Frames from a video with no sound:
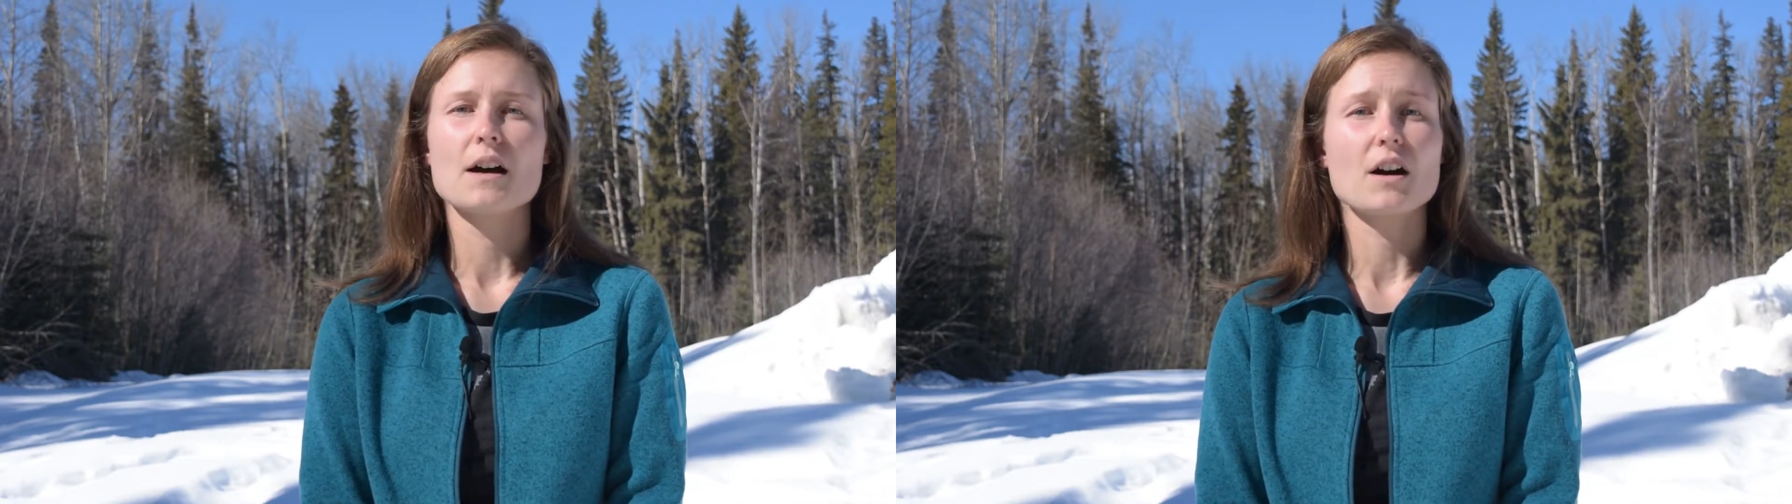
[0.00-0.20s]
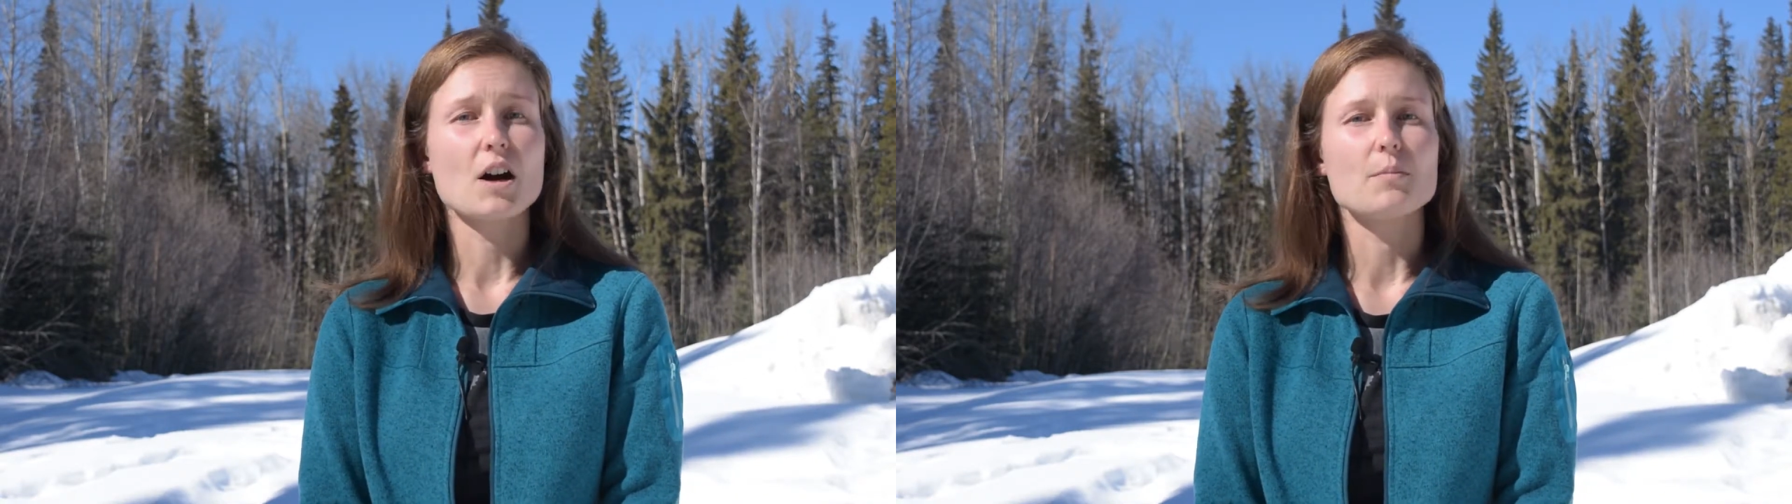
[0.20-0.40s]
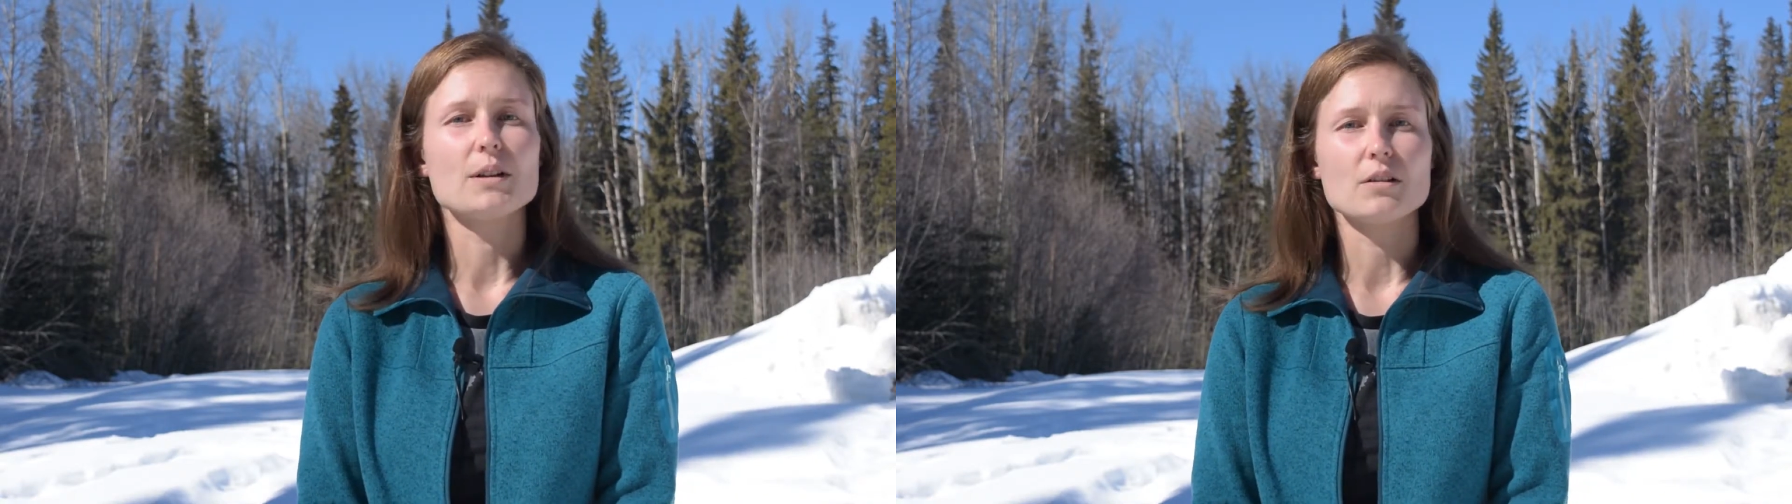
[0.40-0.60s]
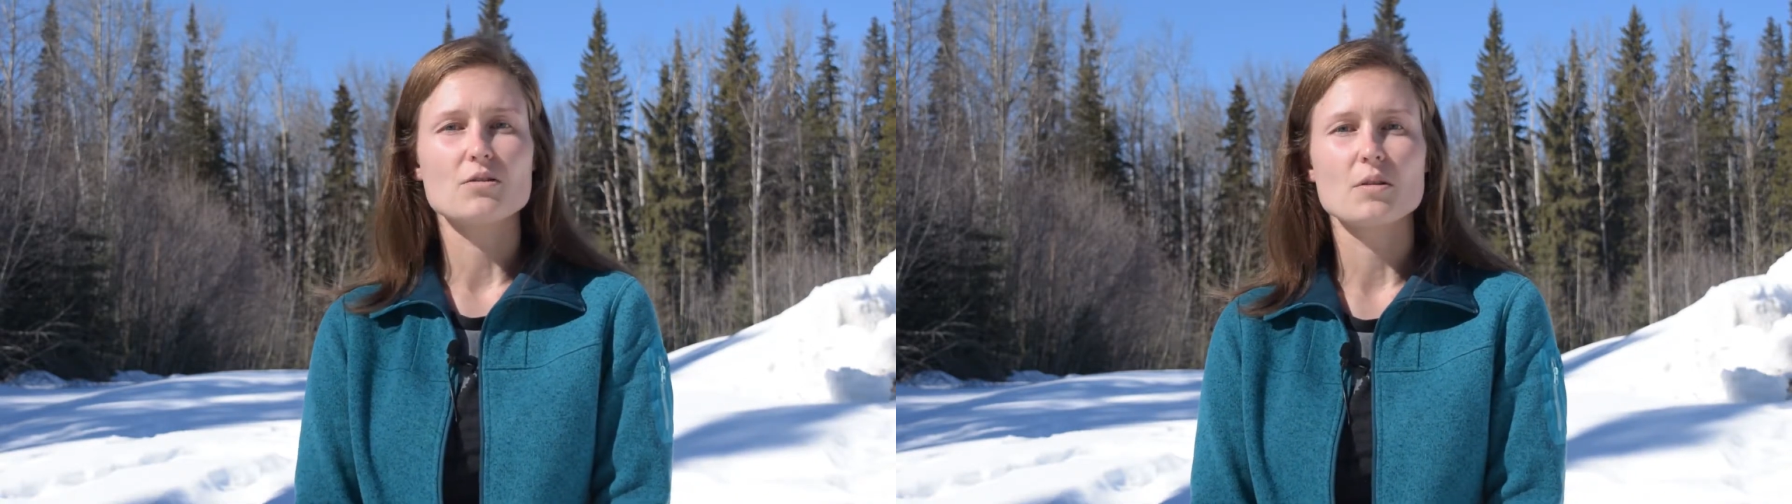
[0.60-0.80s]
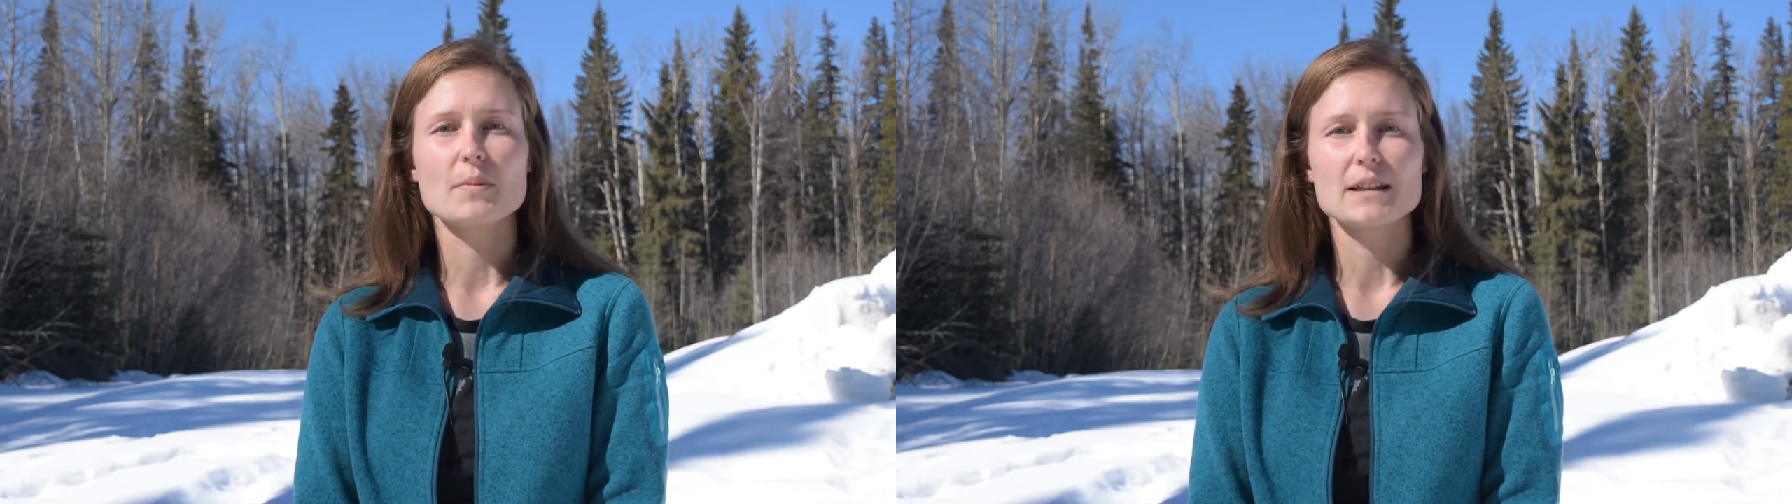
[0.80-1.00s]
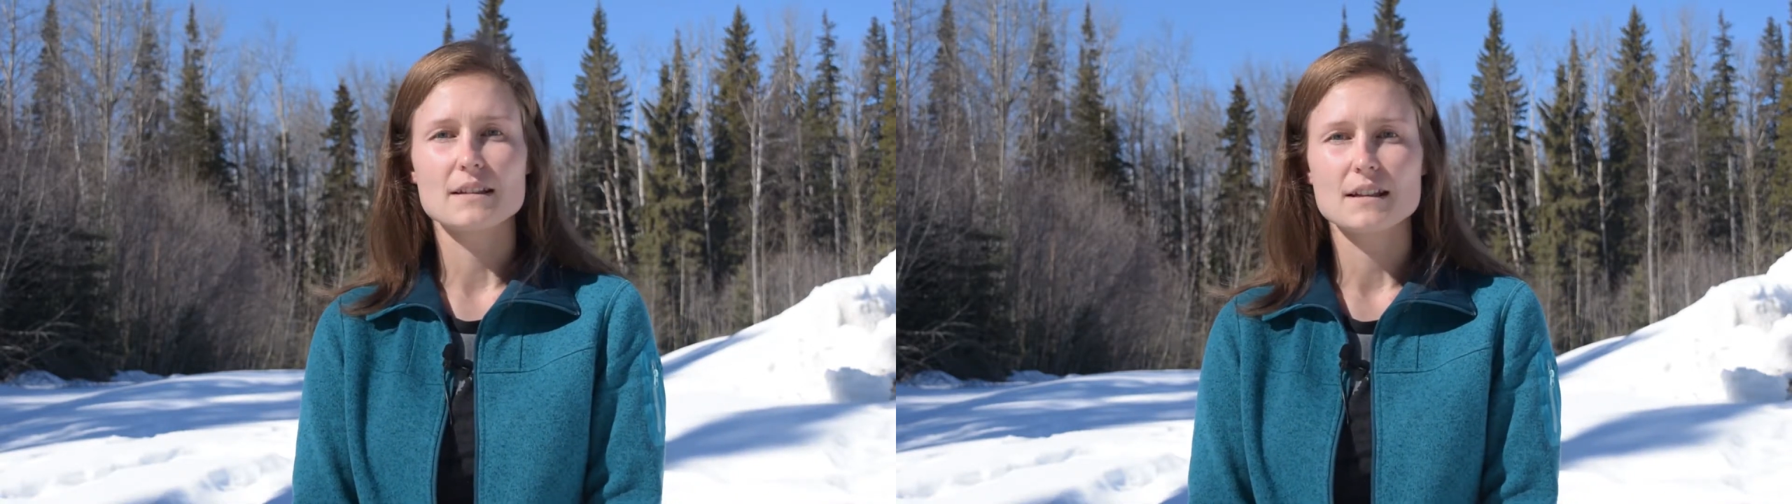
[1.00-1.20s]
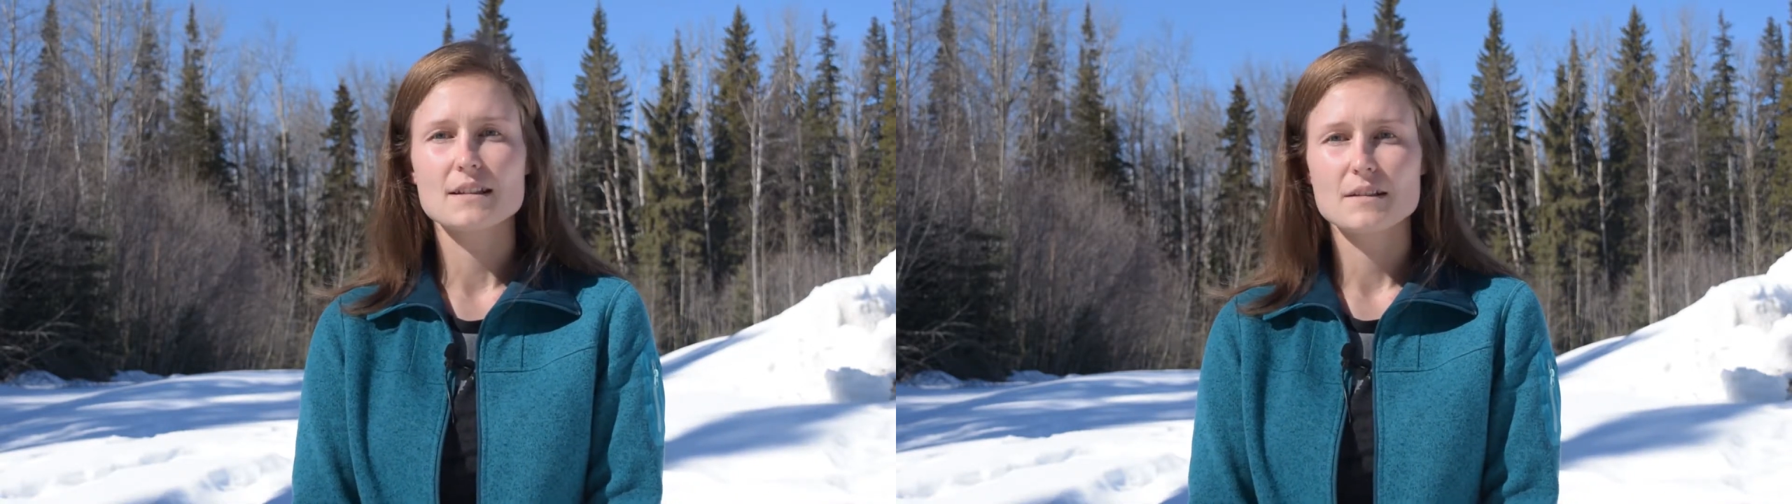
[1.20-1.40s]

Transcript: a carbon neutral business.